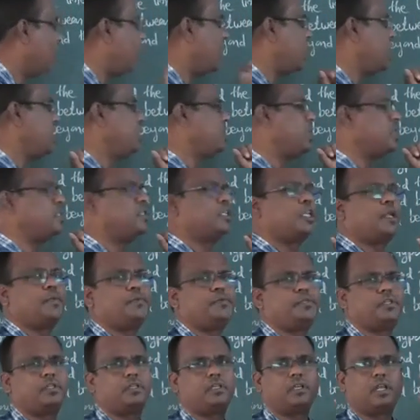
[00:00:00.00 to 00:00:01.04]
What is
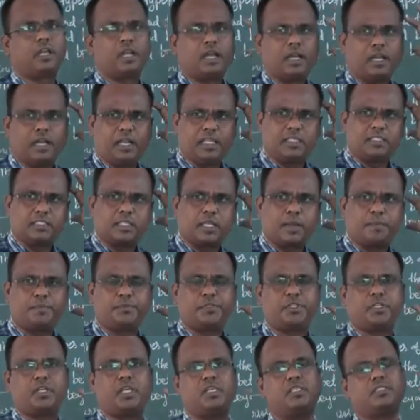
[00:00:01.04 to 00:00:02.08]
description?
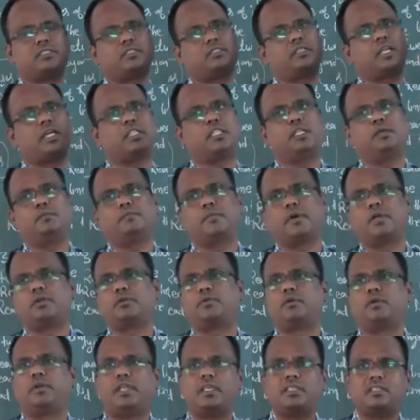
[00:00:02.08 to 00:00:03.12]
Description is nothing but
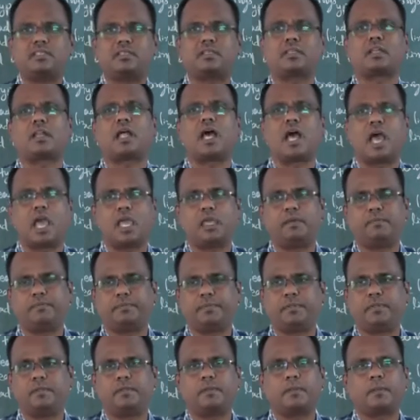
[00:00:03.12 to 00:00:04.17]
to
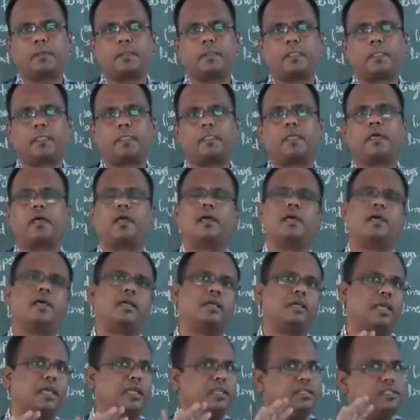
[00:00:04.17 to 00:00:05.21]
describe
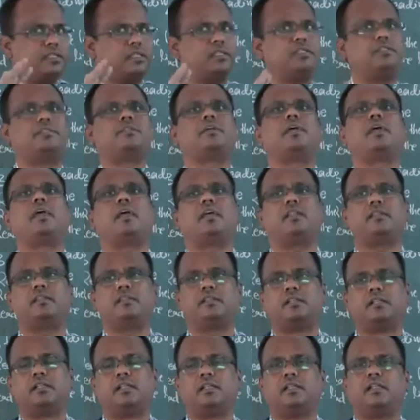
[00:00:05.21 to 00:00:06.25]
in
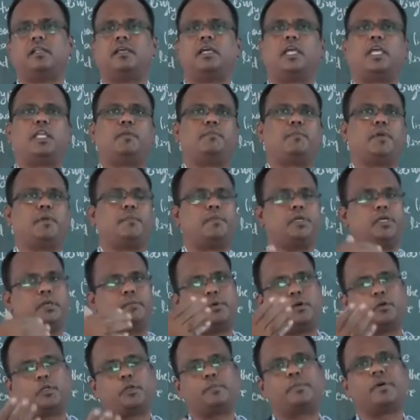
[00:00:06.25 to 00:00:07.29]
detail. It may be
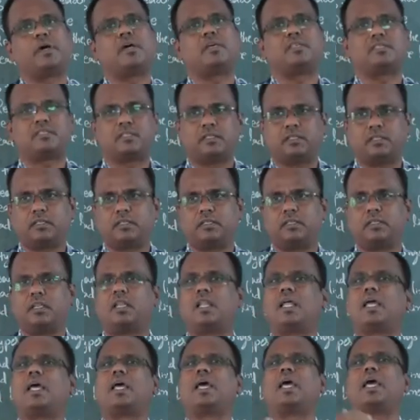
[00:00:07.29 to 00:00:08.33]
about a
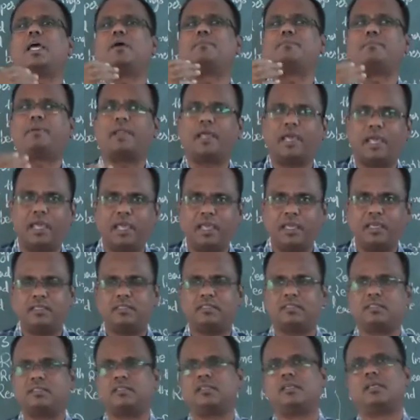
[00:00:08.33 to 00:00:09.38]
person, a
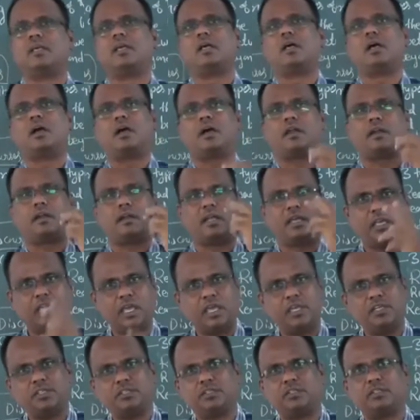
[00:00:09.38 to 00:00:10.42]
place, or an
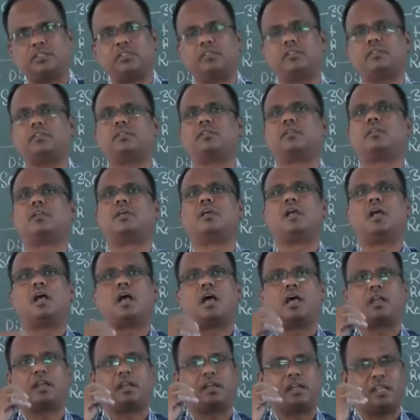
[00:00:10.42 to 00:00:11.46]
occasion,
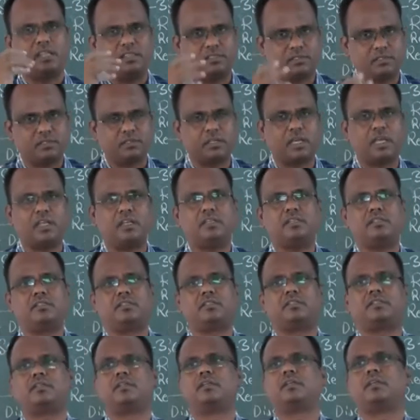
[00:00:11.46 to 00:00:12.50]
or an incident,